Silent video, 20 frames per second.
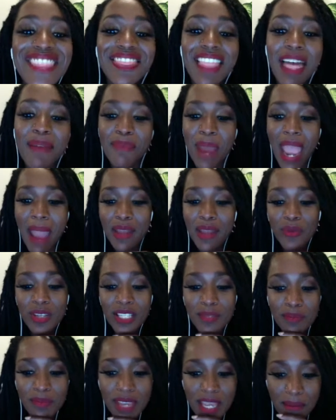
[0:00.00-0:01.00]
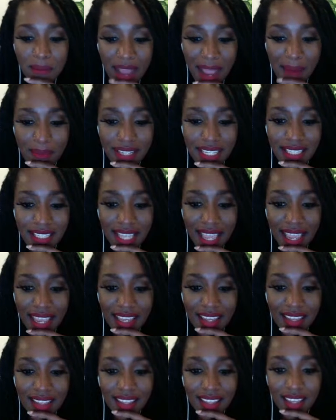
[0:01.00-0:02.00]
that probably was me by
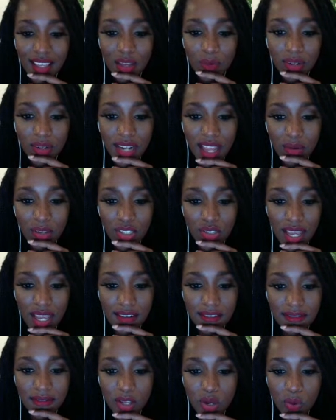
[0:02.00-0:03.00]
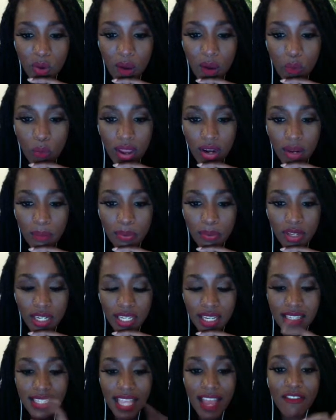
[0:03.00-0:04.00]
mistake when I was trying to figure out where to put
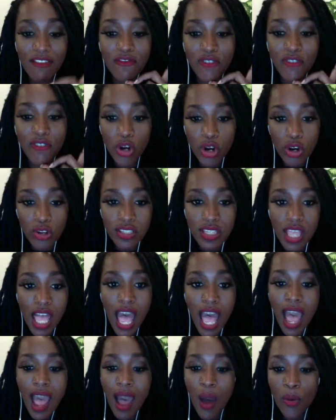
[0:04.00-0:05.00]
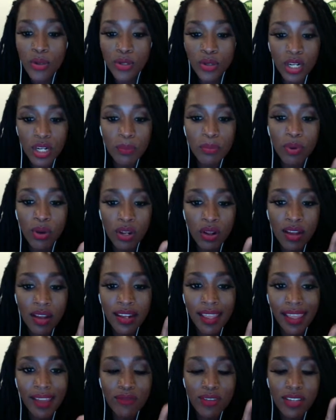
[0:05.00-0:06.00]
it. Because at first I was going to put it on
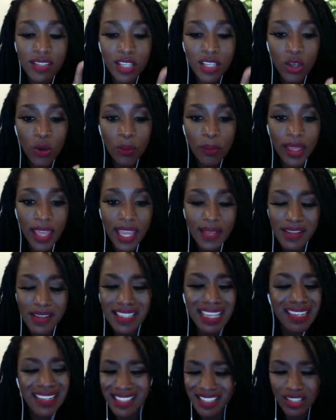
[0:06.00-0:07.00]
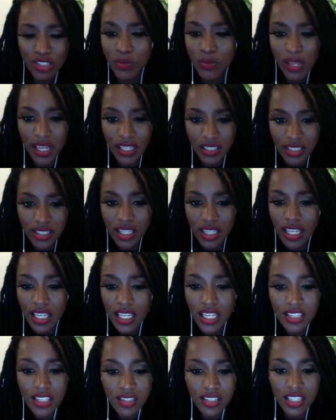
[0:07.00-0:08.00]
every single page. I was like, this is too much.
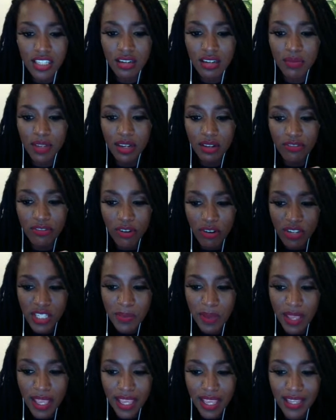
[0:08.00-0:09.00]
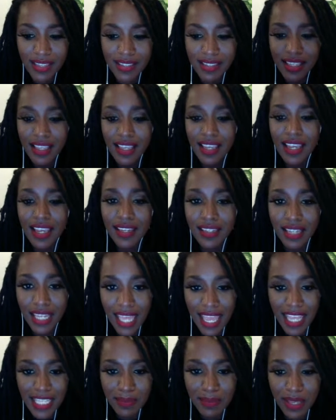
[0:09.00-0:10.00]
It just needed to be the first page and the
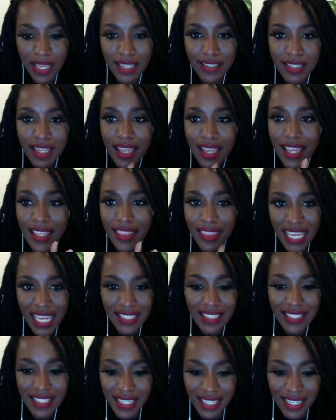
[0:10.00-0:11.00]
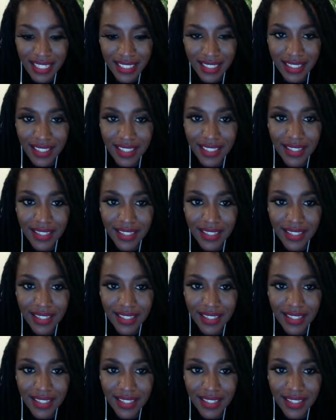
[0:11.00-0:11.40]
last page, and that's it.